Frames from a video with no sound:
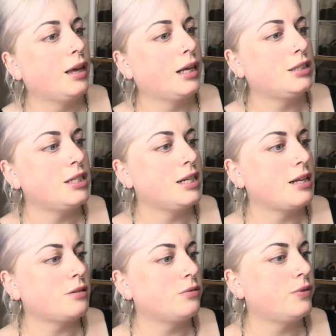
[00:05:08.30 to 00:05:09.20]
and she's an
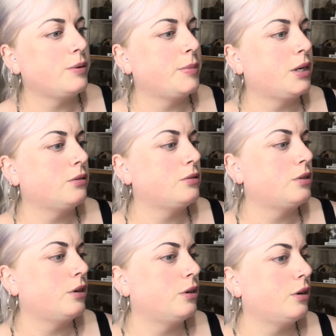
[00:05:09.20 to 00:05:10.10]
adult female,
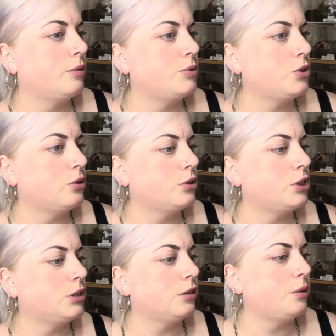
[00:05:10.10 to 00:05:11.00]
so I'm sure
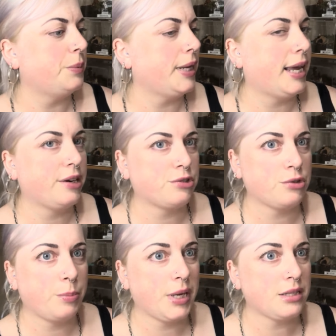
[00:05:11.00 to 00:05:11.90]
she's going to be extra
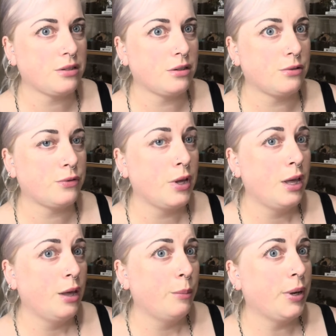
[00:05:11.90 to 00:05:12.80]
pissed off
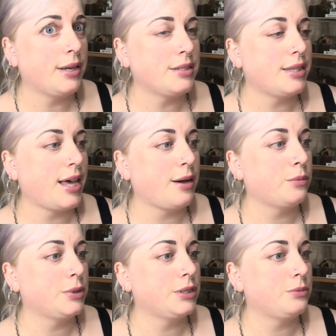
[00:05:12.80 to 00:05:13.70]
because that
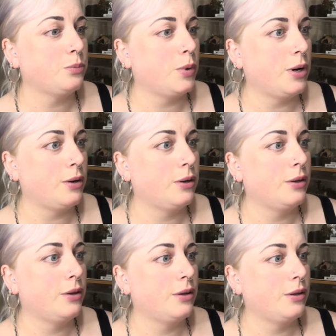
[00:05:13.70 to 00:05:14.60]
was what
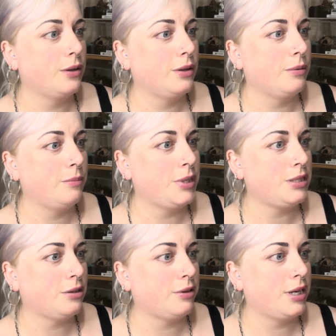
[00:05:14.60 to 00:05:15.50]

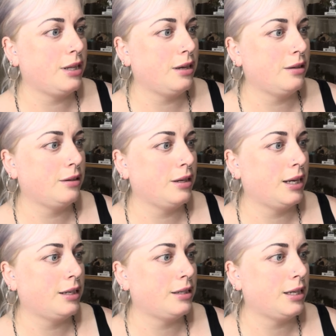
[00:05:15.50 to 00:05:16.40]
Mr. Grinler
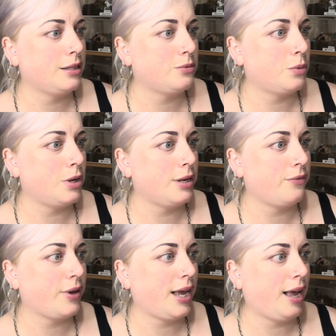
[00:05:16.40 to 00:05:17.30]
and his wife
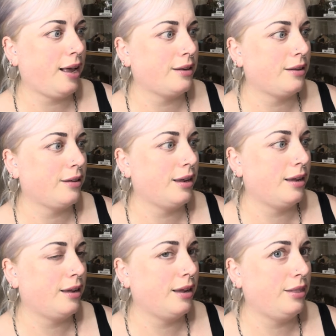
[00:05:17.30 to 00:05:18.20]
had
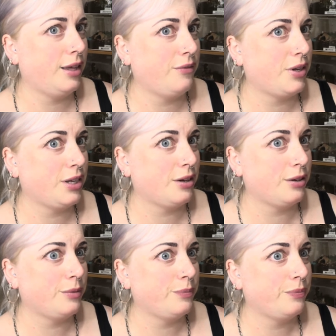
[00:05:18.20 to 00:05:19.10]
in their
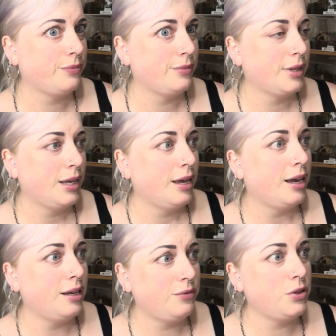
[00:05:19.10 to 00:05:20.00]
video.
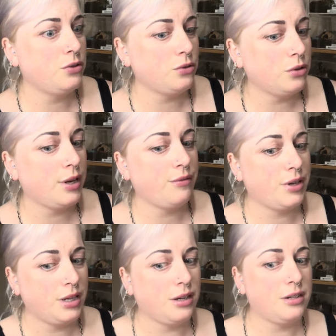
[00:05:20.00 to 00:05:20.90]
And if you saw that
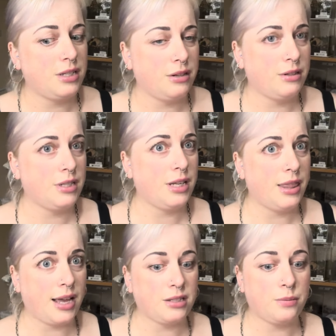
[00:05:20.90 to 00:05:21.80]
video, seriously,
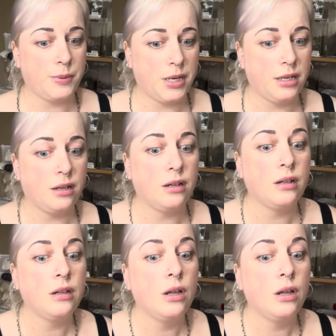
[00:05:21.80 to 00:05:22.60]
that spider